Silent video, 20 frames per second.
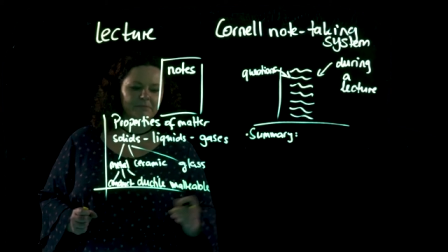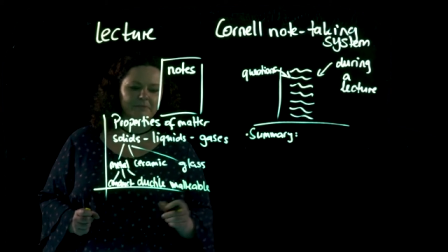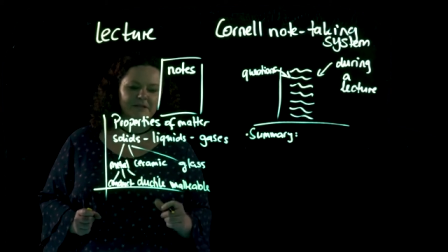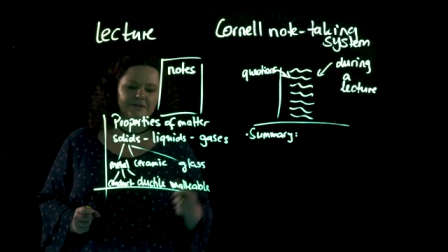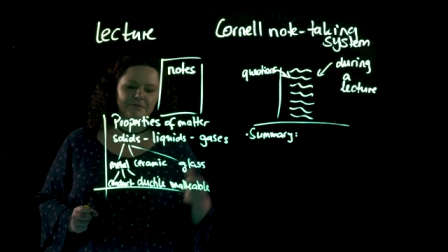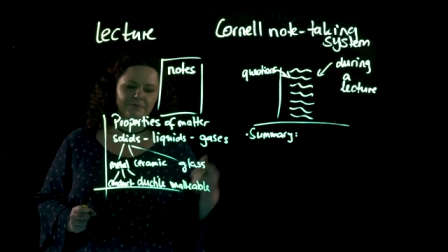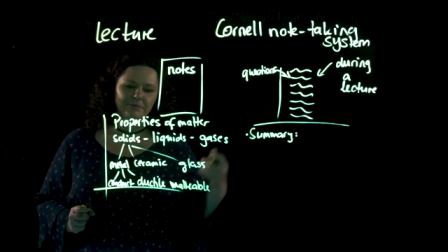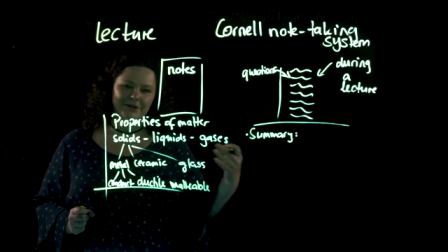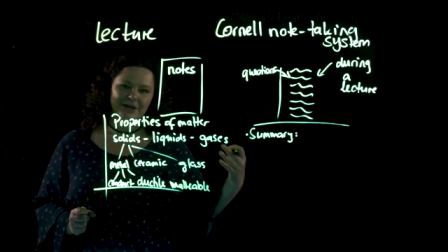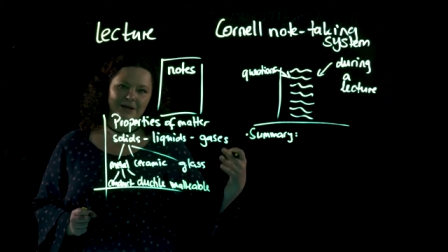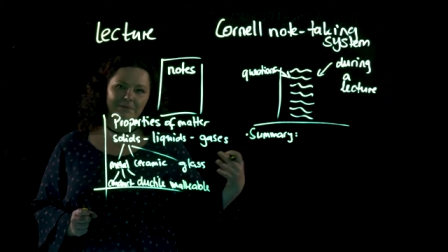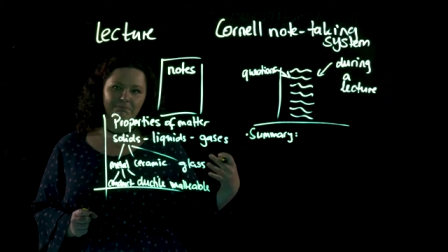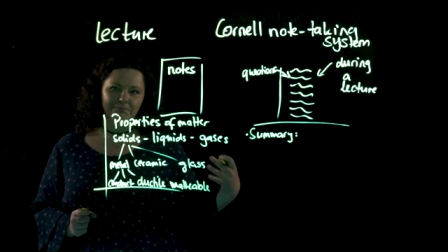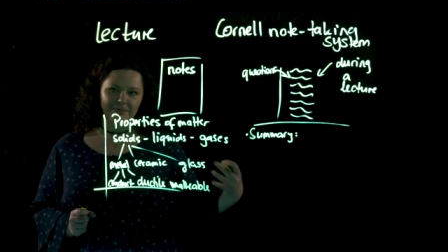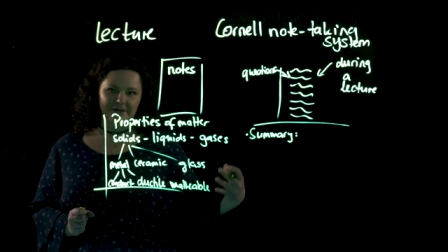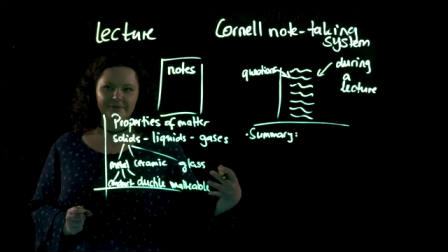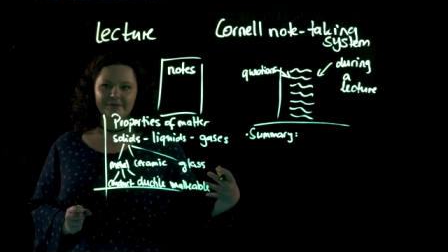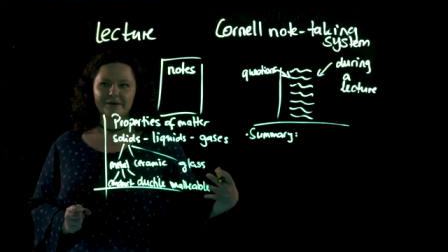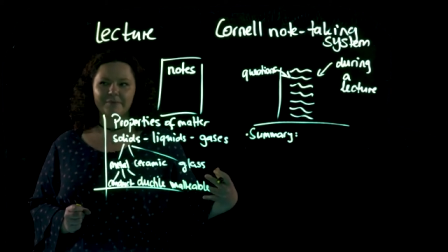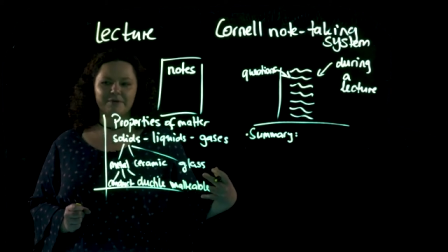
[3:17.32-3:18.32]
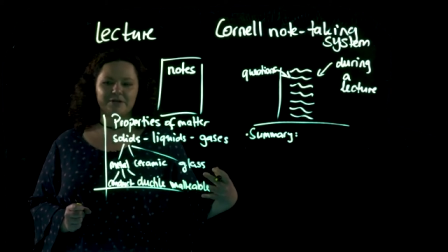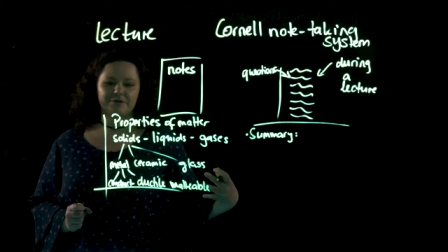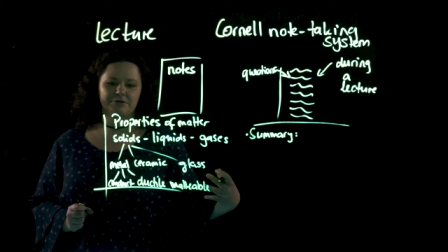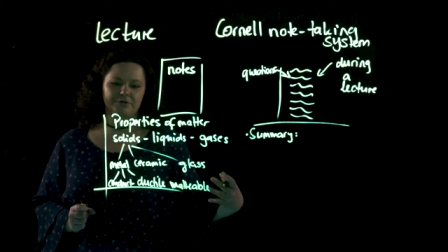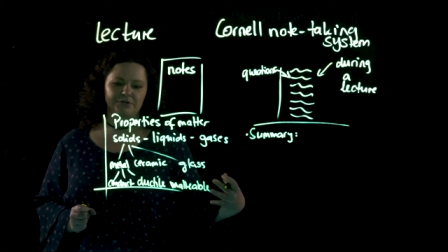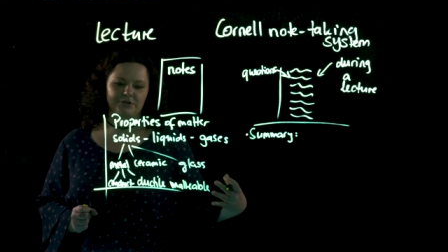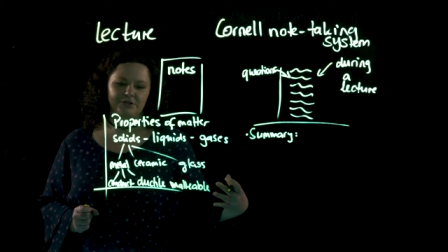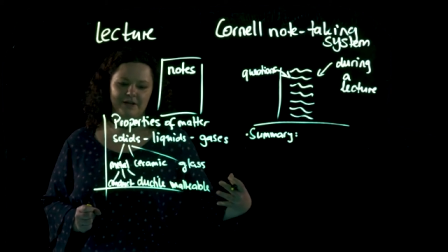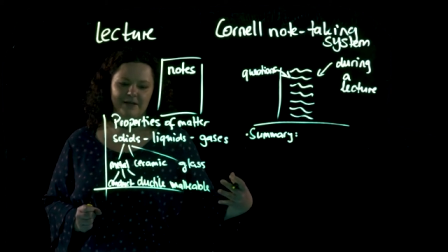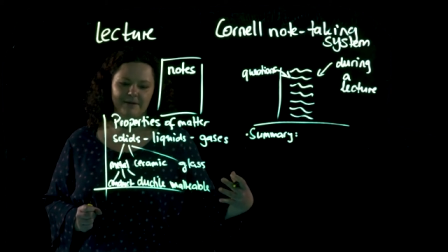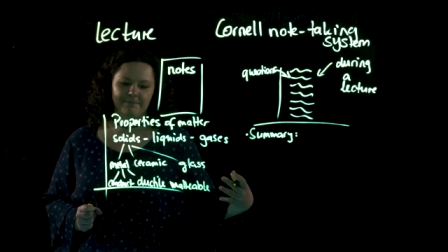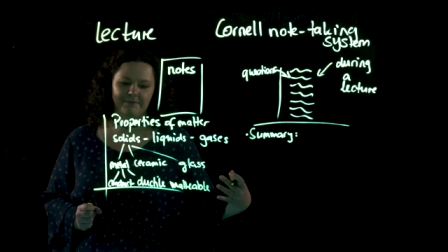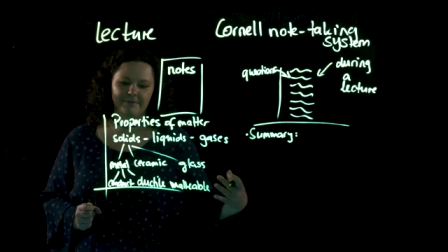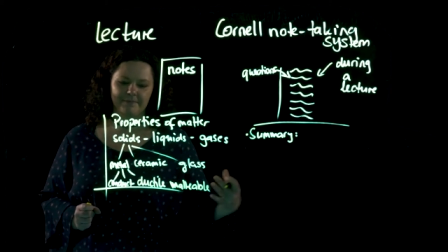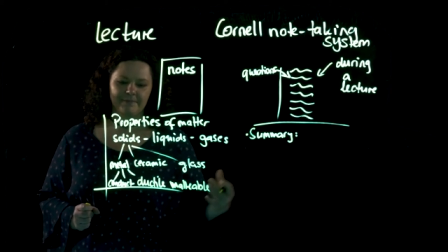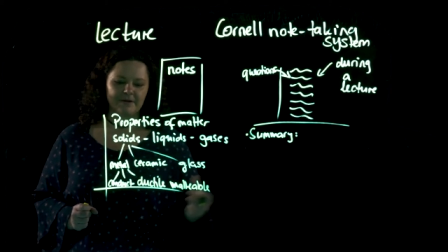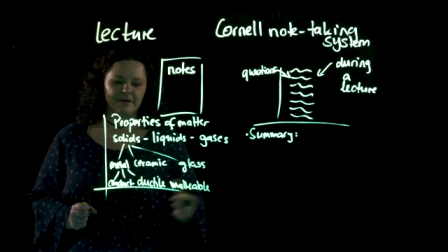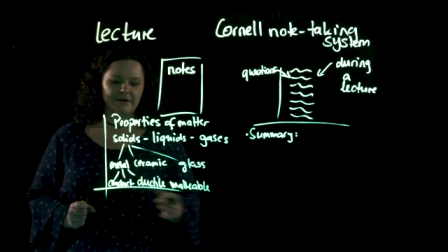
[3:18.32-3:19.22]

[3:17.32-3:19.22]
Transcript: means we can beat them into shape.